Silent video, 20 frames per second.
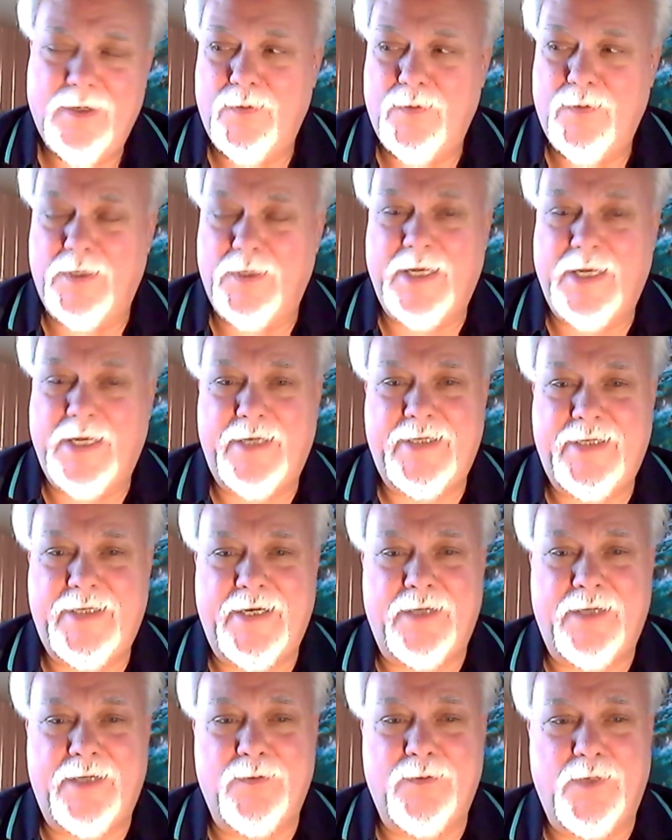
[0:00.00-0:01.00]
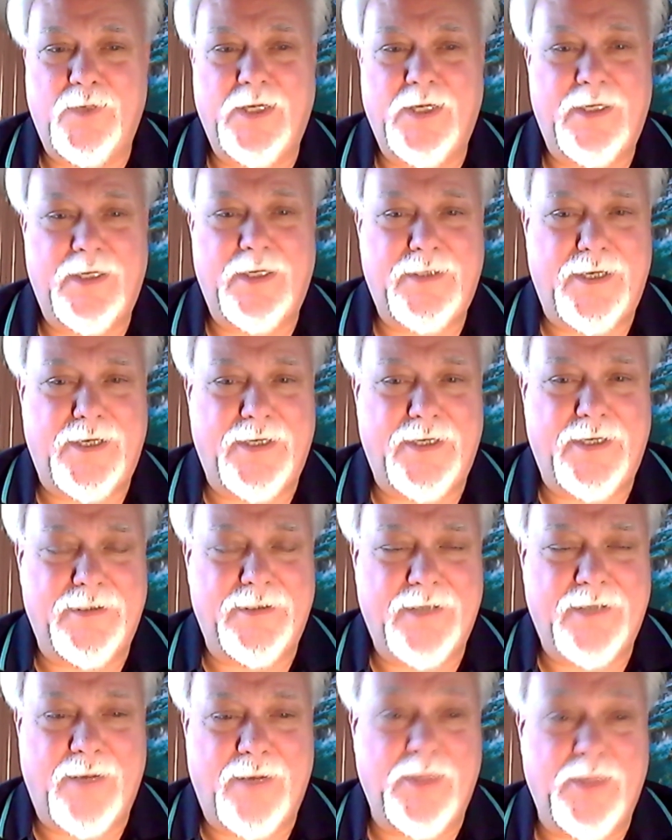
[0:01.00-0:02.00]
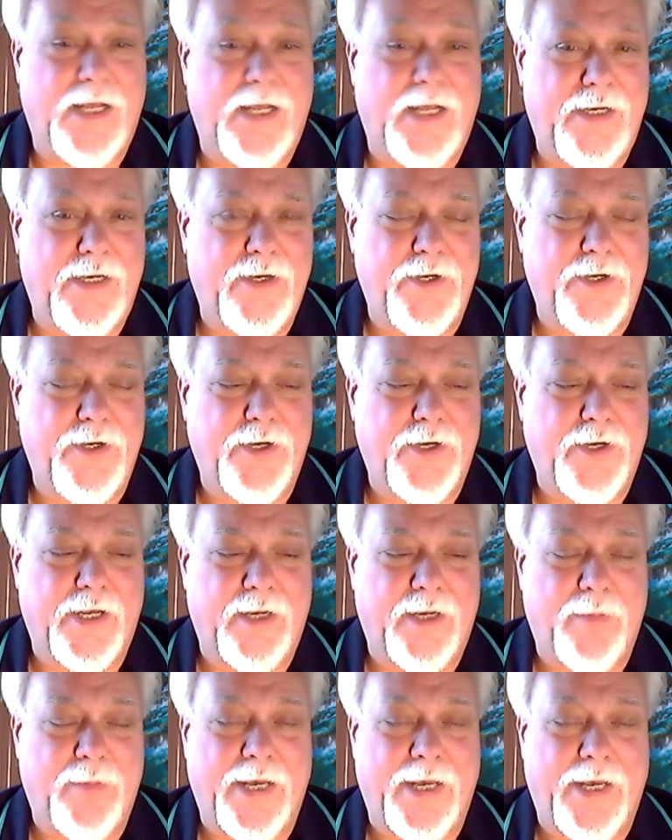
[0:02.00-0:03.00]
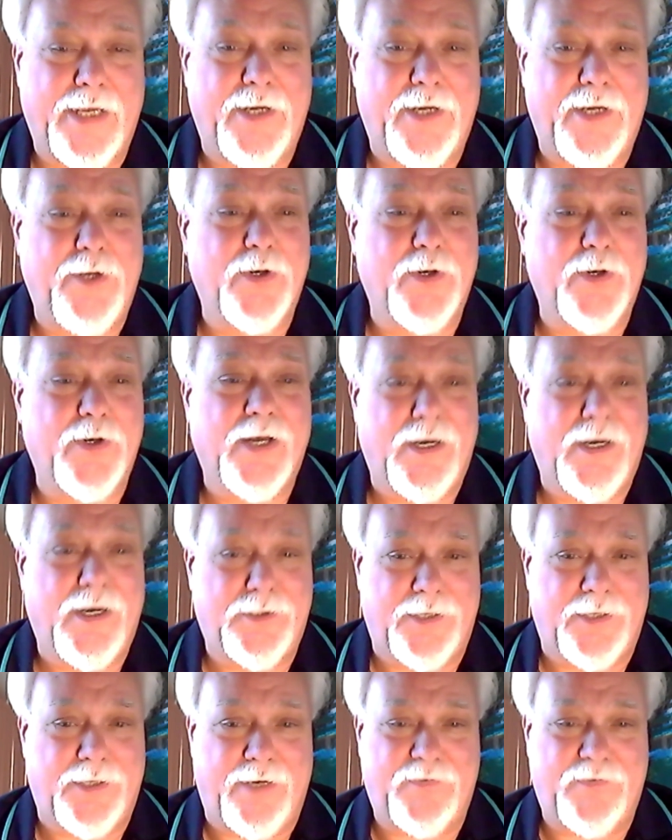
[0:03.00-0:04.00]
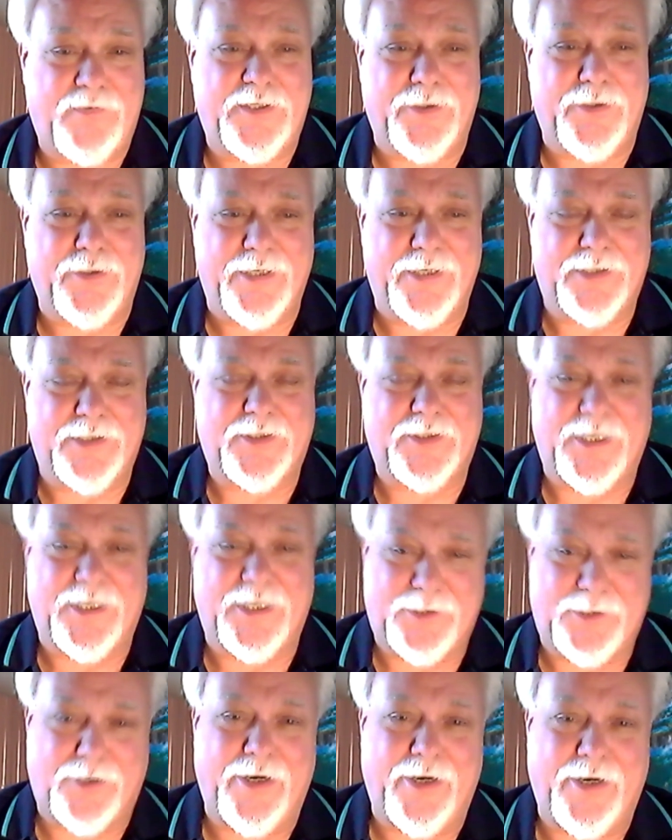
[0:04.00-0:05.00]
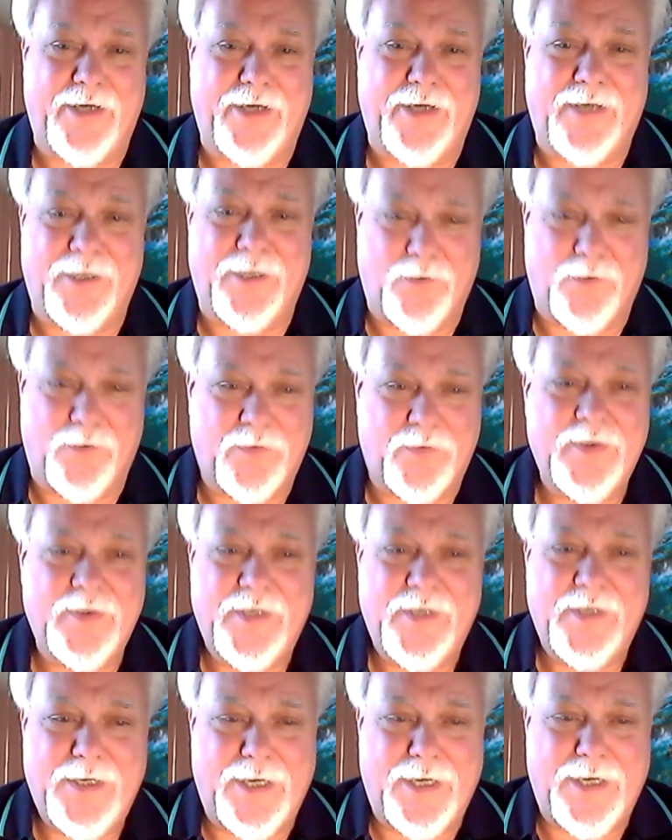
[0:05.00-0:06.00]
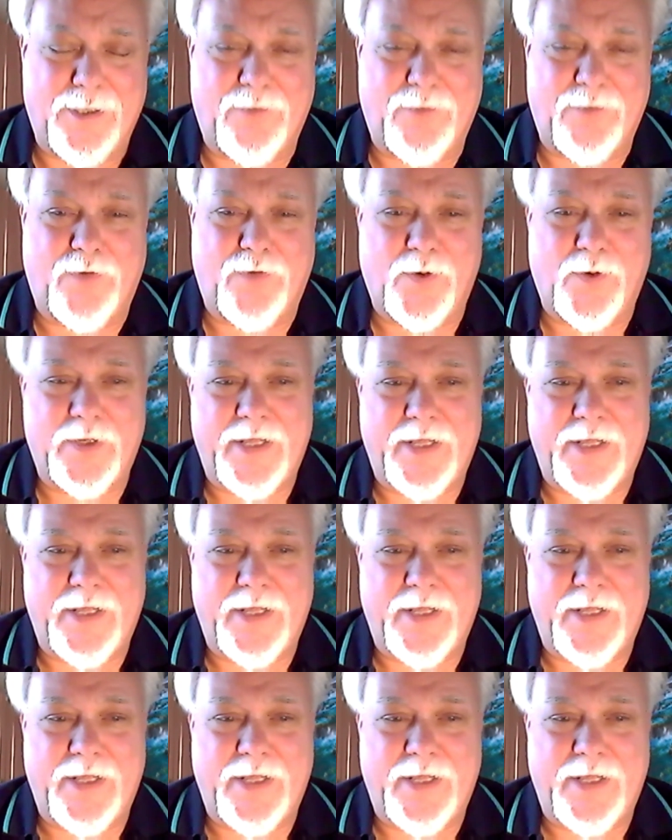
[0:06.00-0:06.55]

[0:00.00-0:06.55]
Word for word: We'll get it done. We'll get it done. I'm glad to hear you're getting back into your Godsknife series. That's great. I look I look forward to